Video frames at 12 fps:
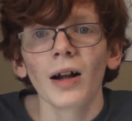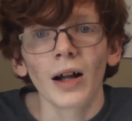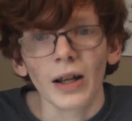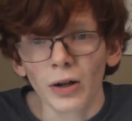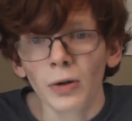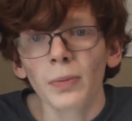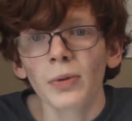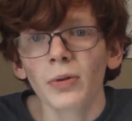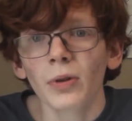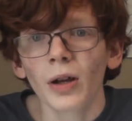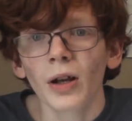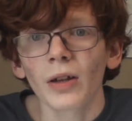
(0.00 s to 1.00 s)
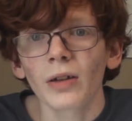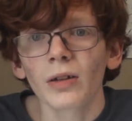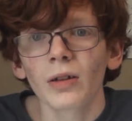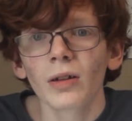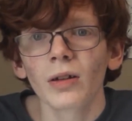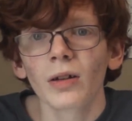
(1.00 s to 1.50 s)
I hope you
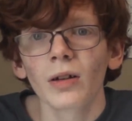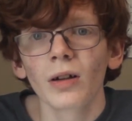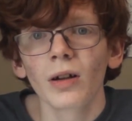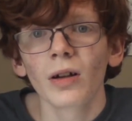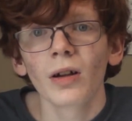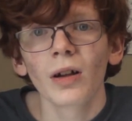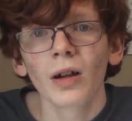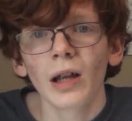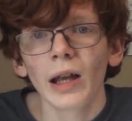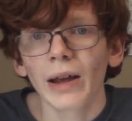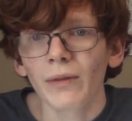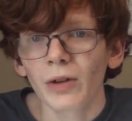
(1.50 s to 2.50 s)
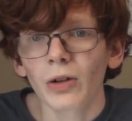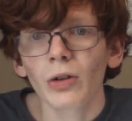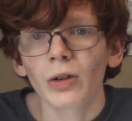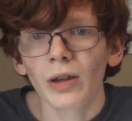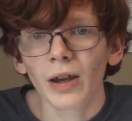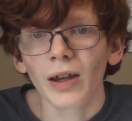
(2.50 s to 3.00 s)
guys have a
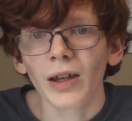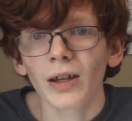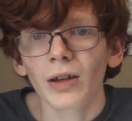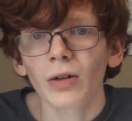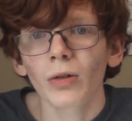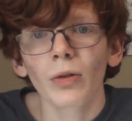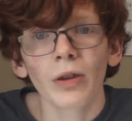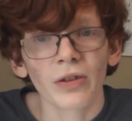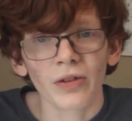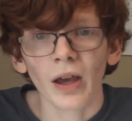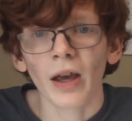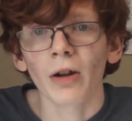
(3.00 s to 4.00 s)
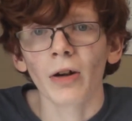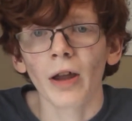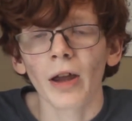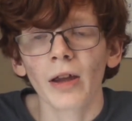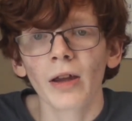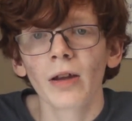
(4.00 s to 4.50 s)
good day this
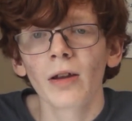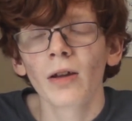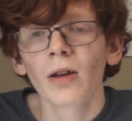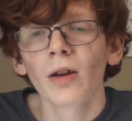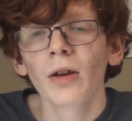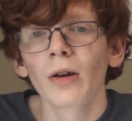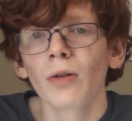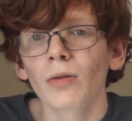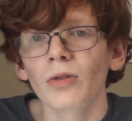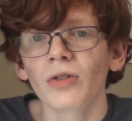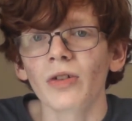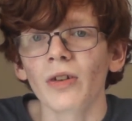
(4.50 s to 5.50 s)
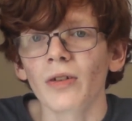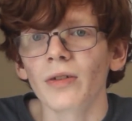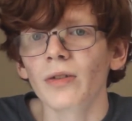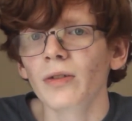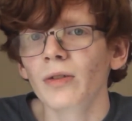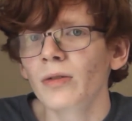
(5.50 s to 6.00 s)
Saturday, which
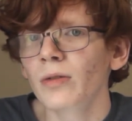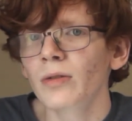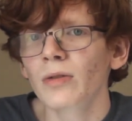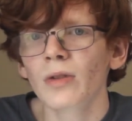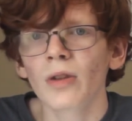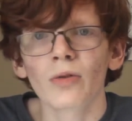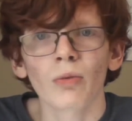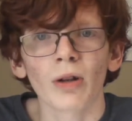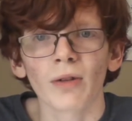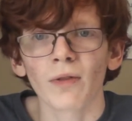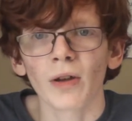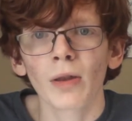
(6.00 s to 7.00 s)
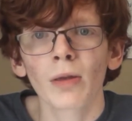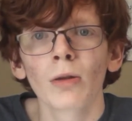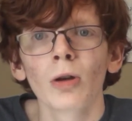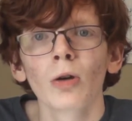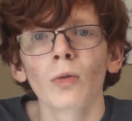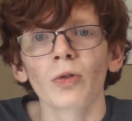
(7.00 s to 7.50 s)
is the twenty-fifth,
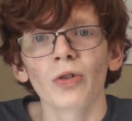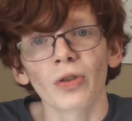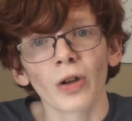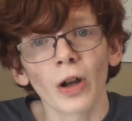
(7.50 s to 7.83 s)
which is